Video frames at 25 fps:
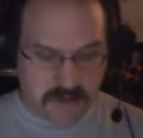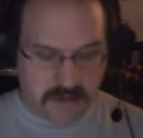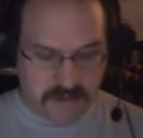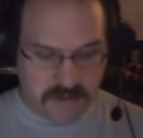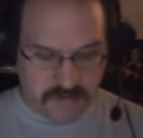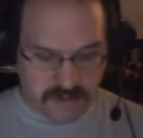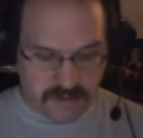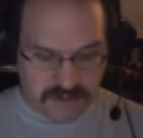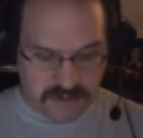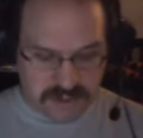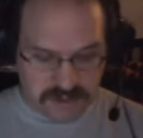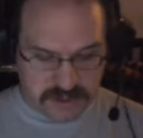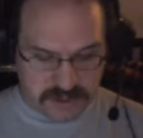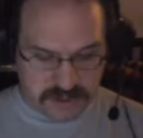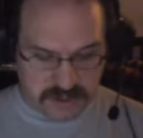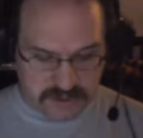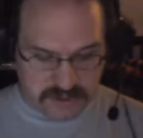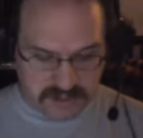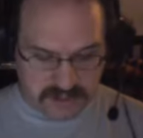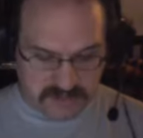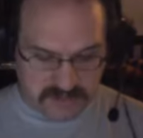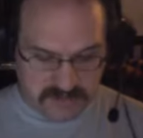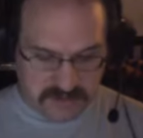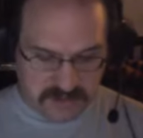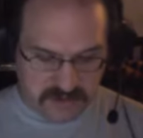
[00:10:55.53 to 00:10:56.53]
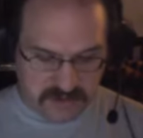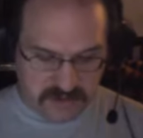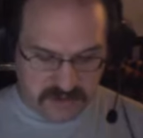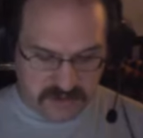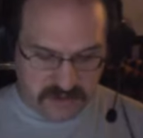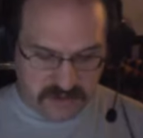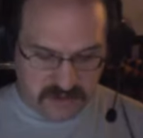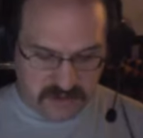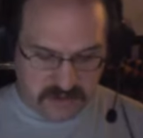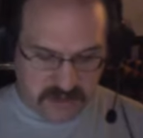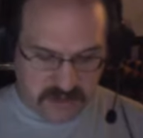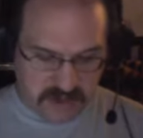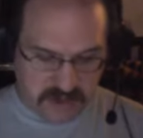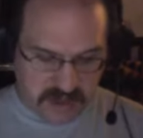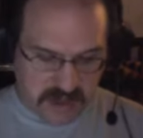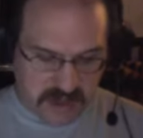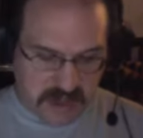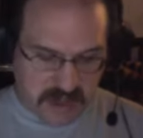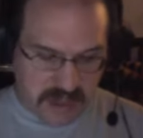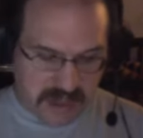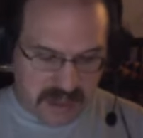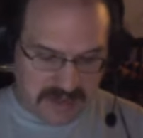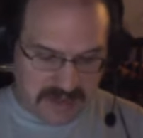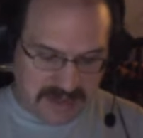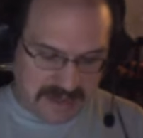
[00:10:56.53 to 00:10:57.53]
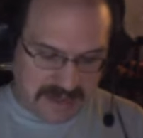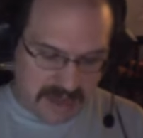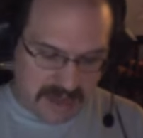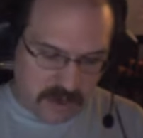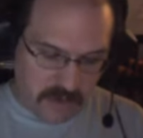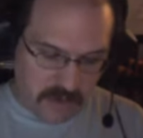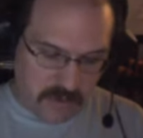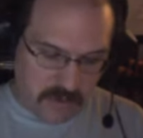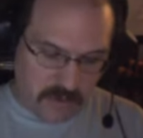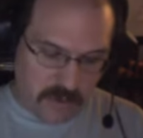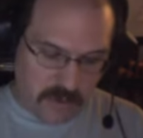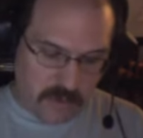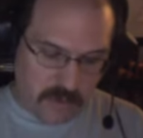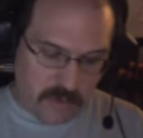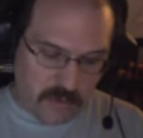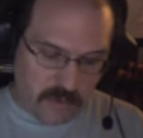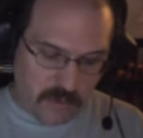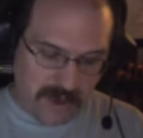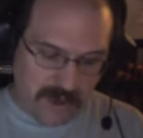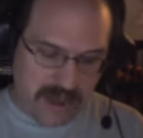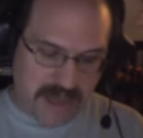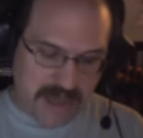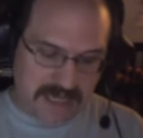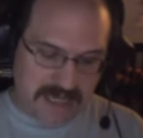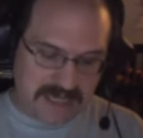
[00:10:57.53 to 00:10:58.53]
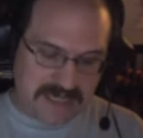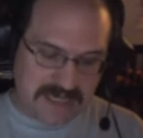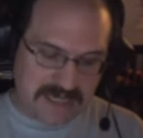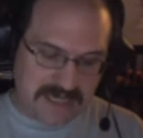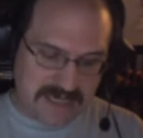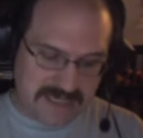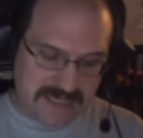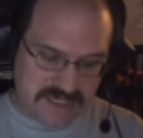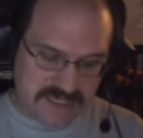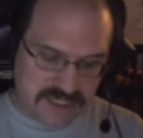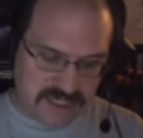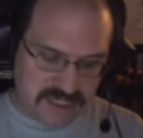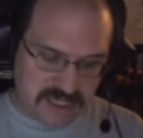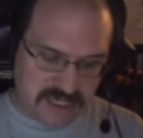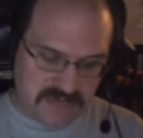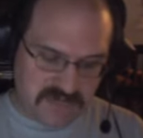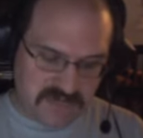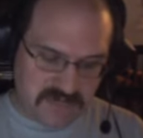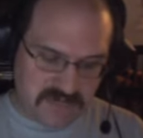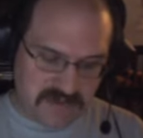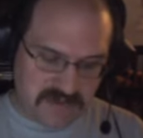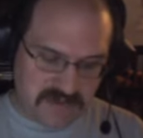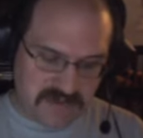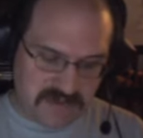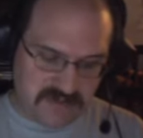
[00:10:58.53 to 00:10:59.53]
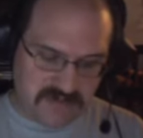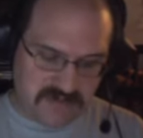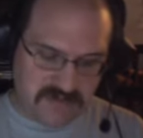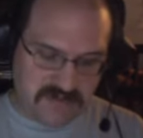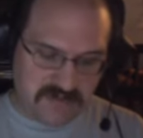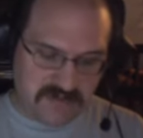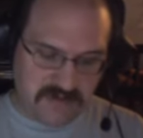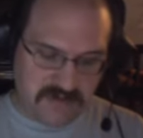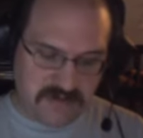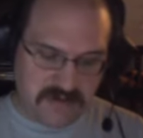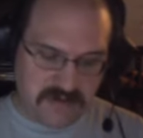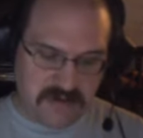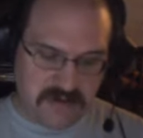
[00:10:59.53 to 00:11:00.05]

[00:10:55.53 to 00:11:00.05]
Which leads me into account-wide achievements.